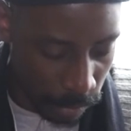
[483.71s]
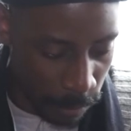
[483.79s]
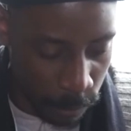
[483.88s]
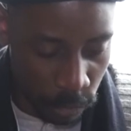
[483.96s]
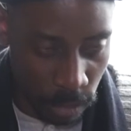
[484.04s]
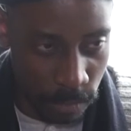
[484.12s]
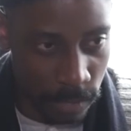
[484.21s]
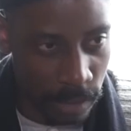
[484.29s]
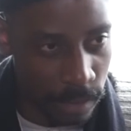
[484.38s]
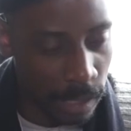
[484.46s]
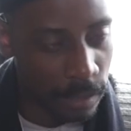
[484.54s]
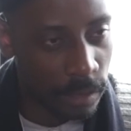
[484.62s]
every job
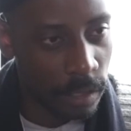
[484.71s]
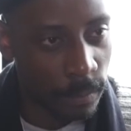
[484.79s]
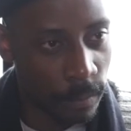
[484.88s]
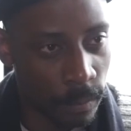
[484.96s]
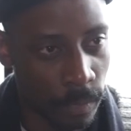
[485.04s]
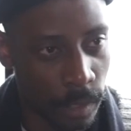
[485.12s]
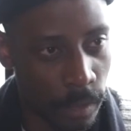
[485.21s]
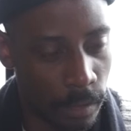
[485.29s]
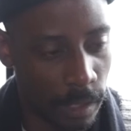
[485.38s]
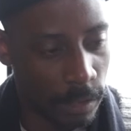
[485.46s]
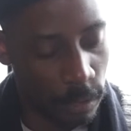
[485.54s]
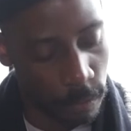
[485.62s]
that I do. It's
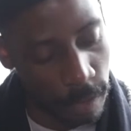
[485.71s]
like sort of